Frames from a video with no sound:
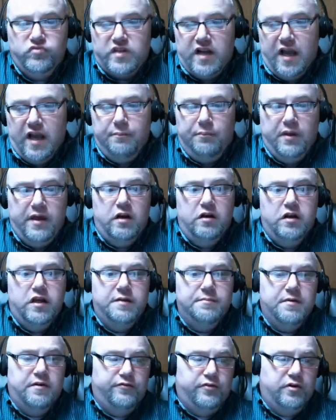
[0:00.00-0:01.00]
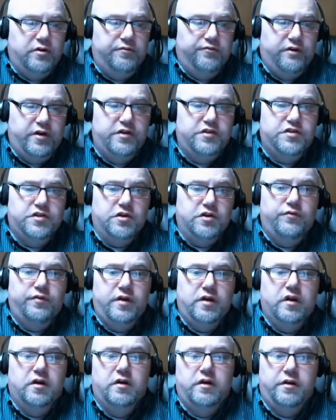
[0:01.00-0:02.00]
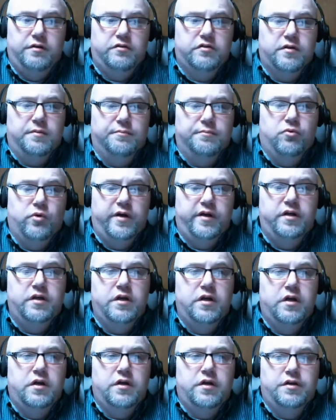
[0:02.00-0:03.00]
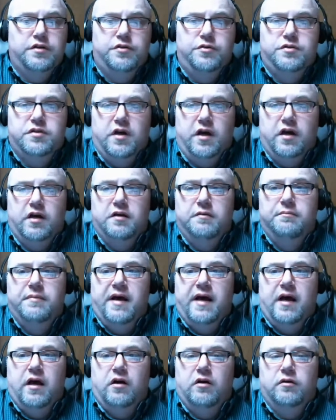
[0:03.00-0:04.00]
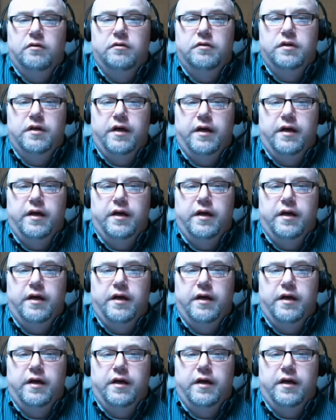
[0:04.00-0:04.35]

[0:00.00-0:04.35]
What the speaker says: I plan on getting my friend Sophie on at some point to talk about